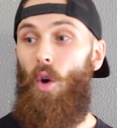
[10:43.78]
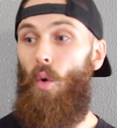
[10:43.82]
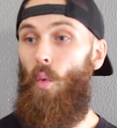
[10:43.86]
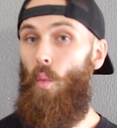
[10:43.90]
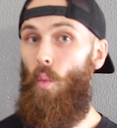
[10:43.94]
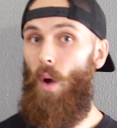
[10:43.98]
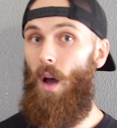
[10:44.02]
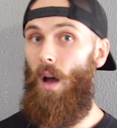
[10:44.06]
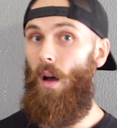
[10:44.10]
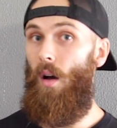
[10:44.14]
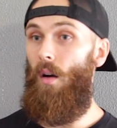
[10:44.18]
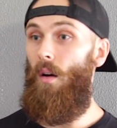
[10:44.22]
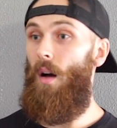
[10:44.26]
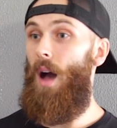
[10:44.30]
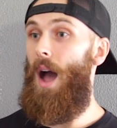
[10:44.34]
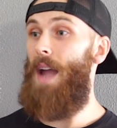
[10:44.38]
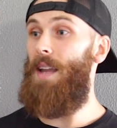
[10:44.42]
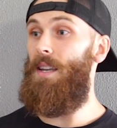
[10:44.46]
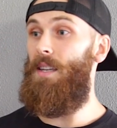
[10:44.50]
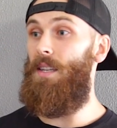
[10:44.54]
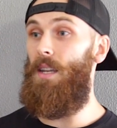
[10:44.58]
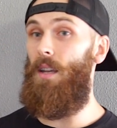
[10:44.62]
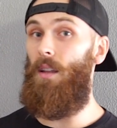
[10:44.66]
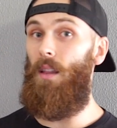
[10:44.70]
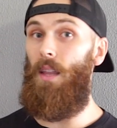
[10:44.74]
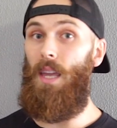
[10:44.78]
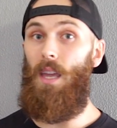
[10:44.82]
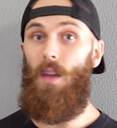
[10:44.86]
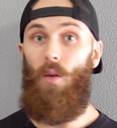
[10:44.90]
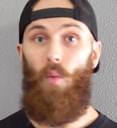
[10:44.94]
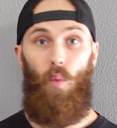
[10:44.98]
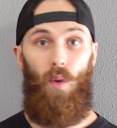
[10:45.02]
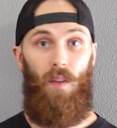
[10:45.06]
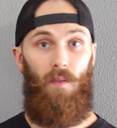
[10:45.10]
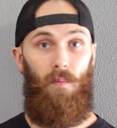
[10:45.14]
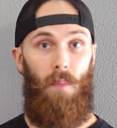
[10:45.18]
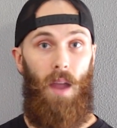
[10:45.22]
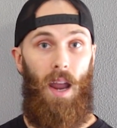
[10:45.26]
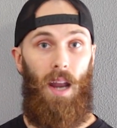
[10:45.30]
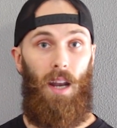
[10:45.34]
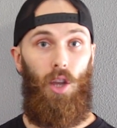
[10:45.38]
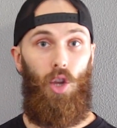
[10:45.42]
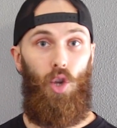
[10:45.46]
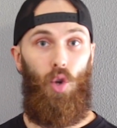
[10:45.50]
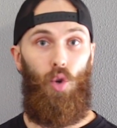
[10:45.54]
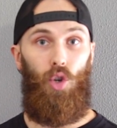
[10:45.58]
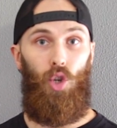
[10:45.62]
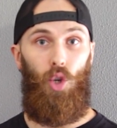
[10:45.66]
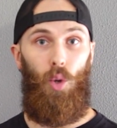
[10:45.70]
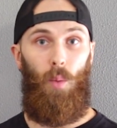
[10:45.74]
Well, ideally, we've made a
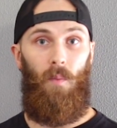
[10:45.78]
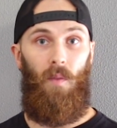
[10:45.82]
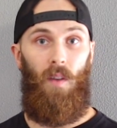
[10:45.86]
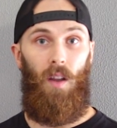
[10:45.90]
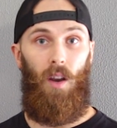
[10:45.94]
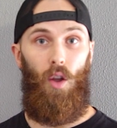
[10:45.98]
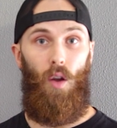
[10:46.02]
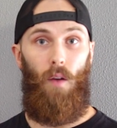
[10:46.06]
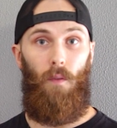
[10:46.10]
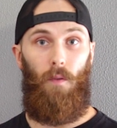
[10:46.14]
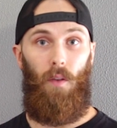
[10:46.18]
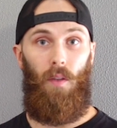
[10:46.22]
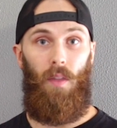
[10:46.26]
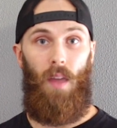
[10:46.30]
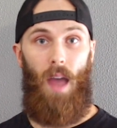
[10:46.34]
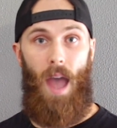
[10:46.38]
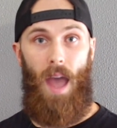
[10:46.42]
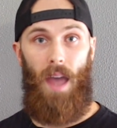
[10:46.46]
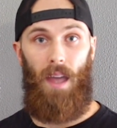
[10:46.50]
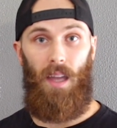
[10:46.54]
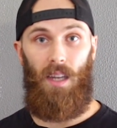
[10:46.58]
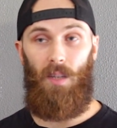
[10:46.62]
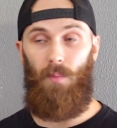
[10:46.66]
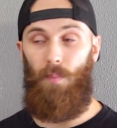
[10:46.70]
YouTube video for that,